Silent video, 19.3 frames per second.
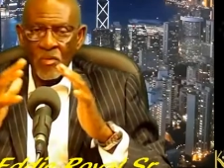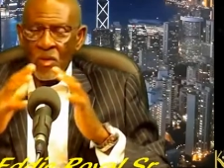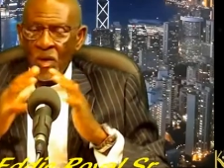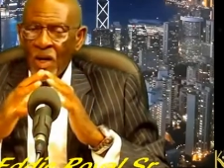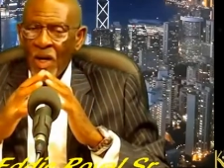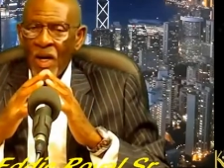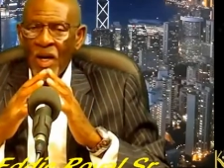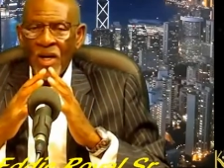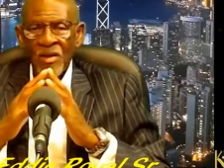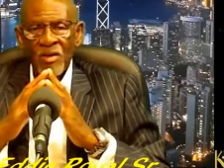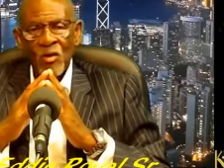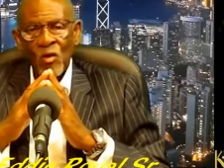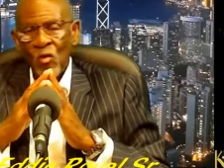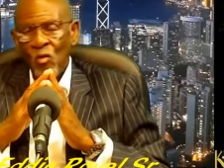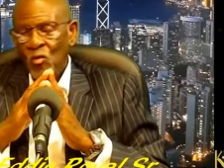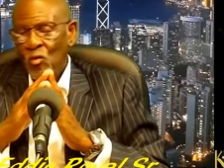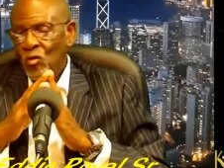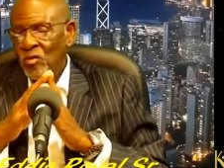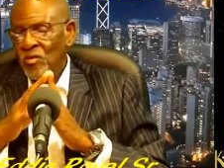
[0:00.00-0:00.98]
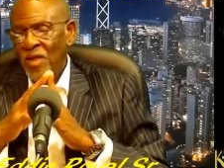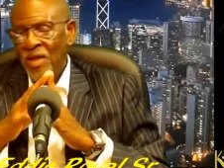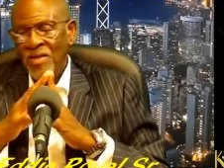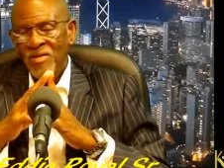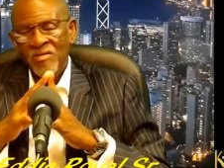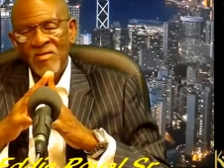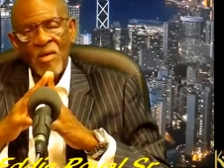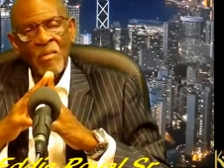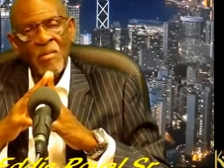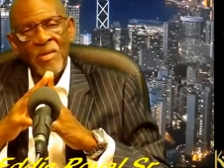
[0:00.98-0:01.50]
i know
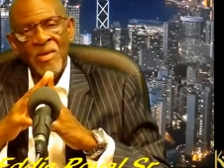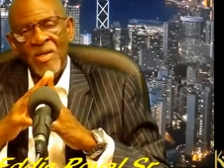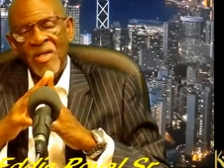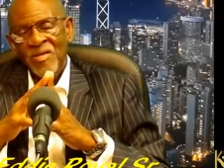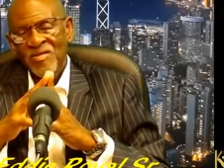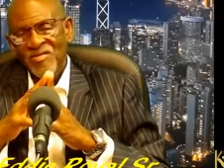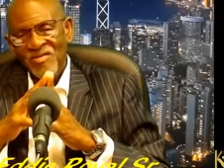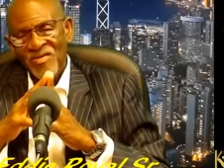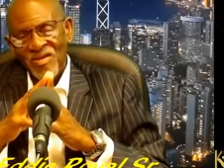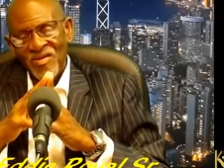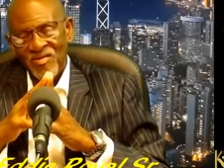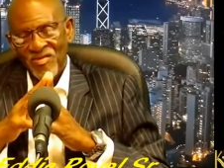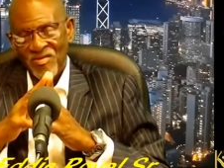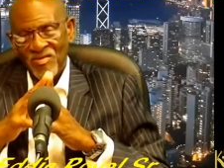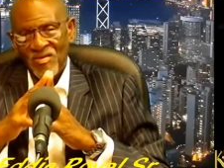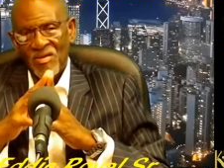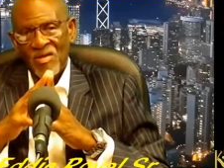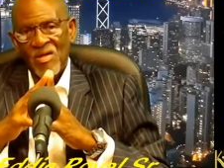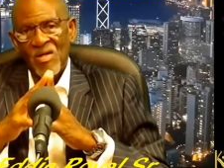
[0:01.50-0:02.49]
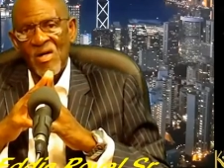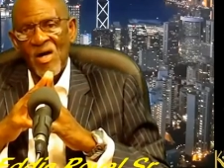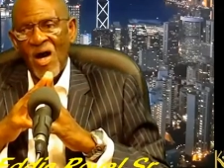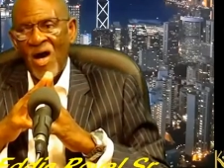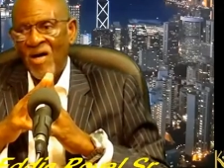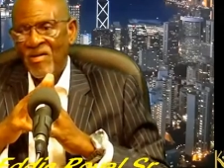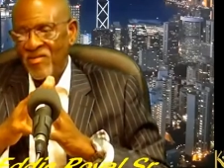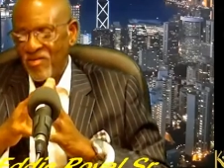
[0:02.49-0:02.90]
things come against us i